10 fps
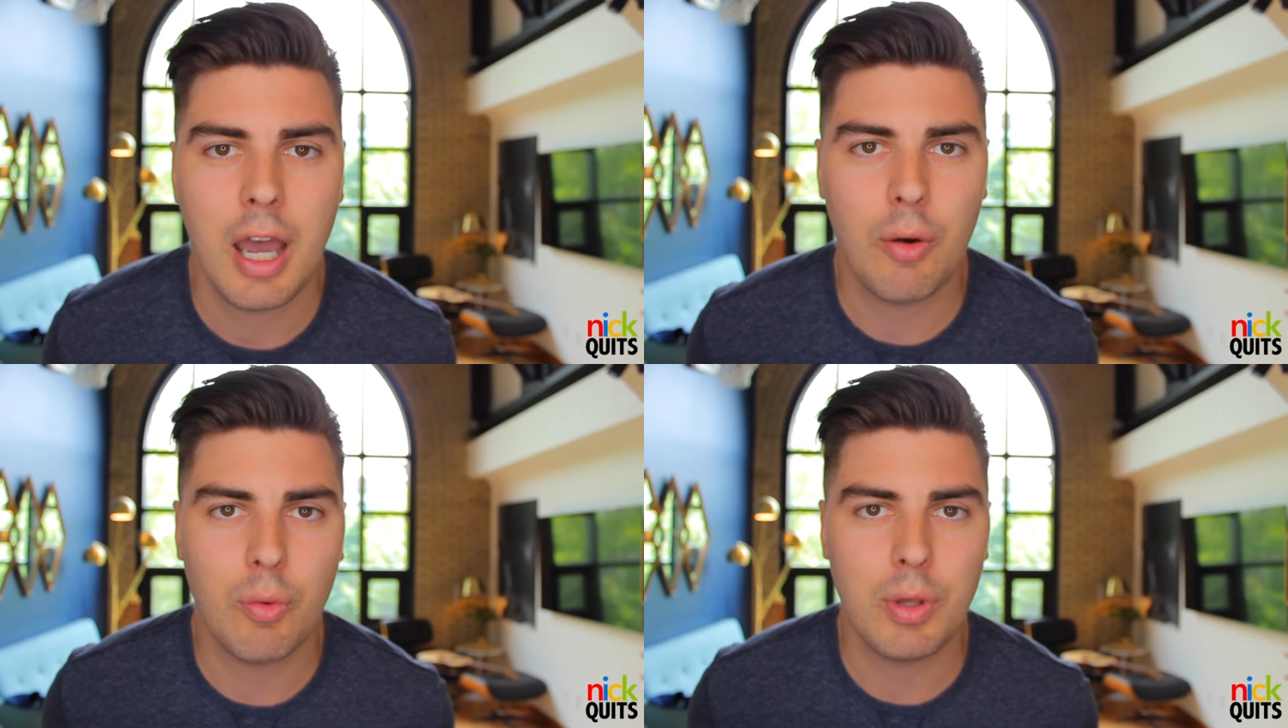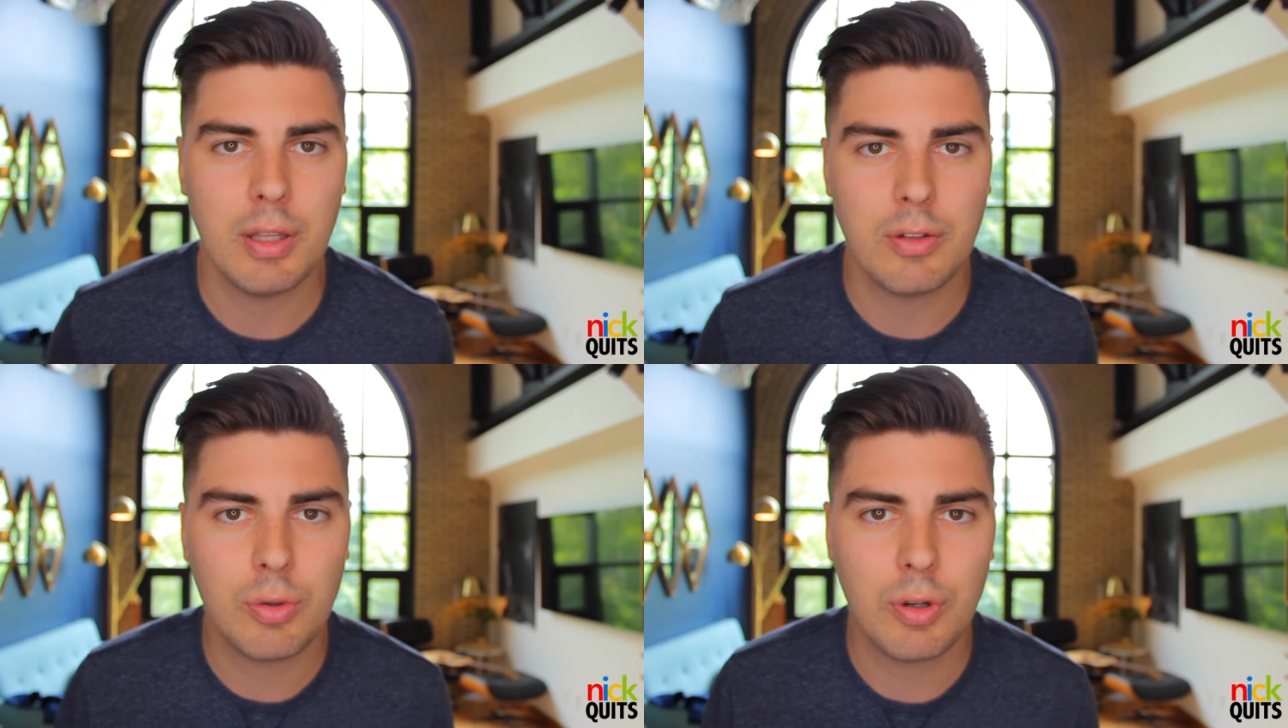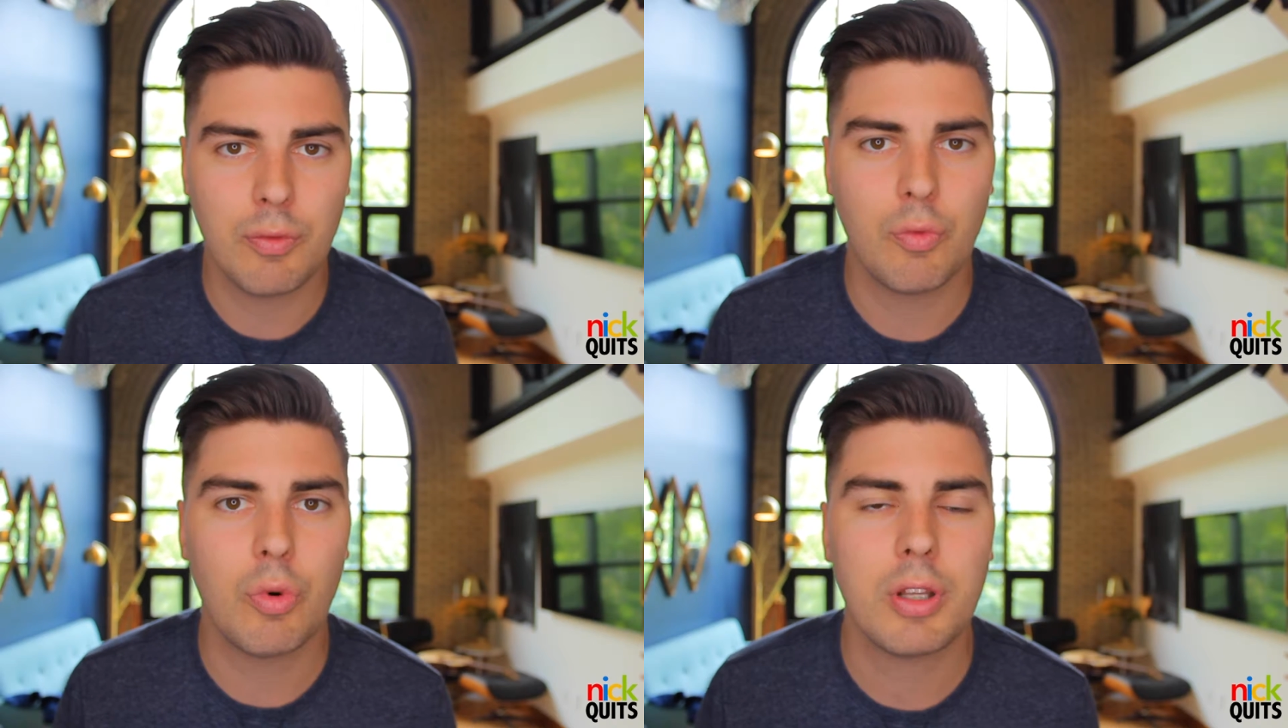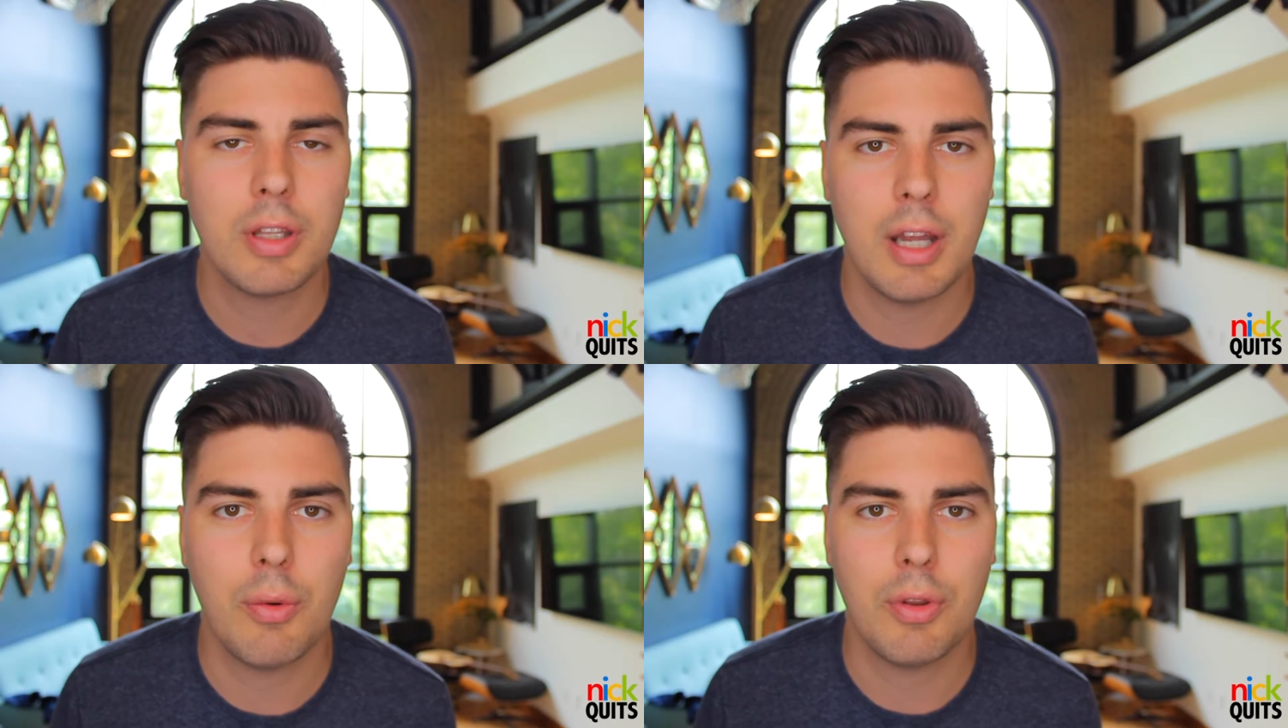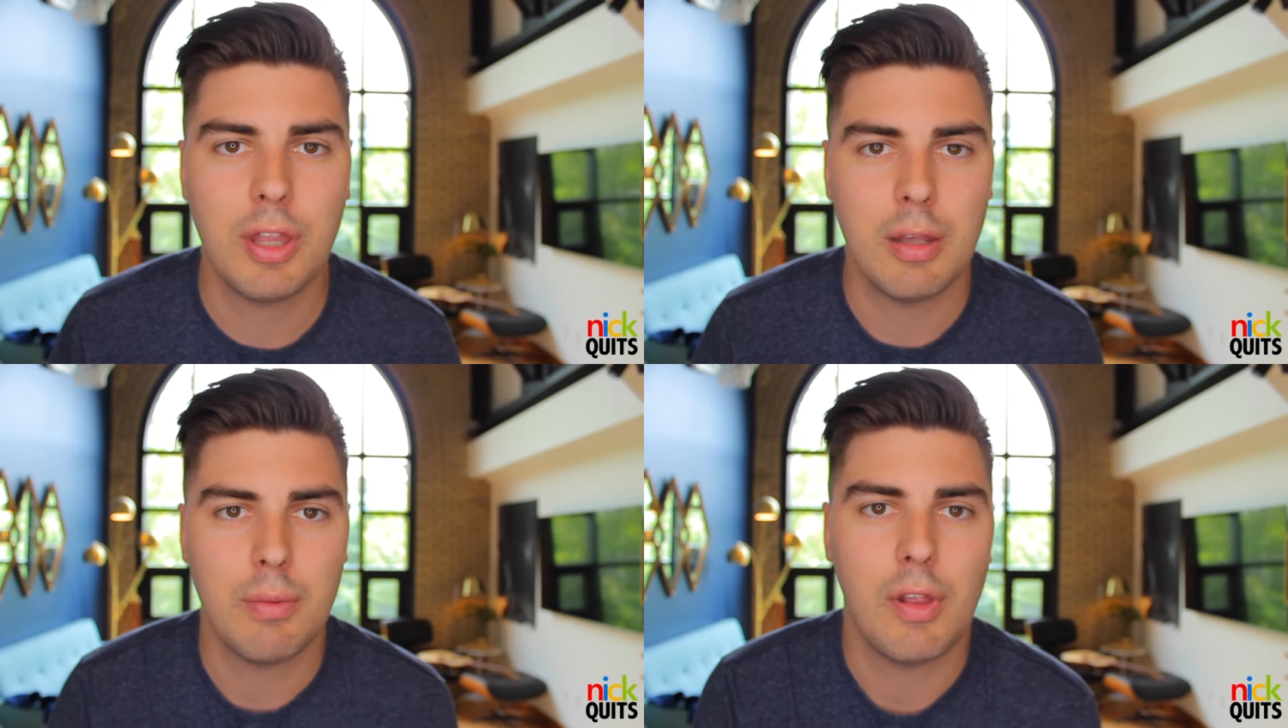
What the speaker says: how we sort of worked it out with him,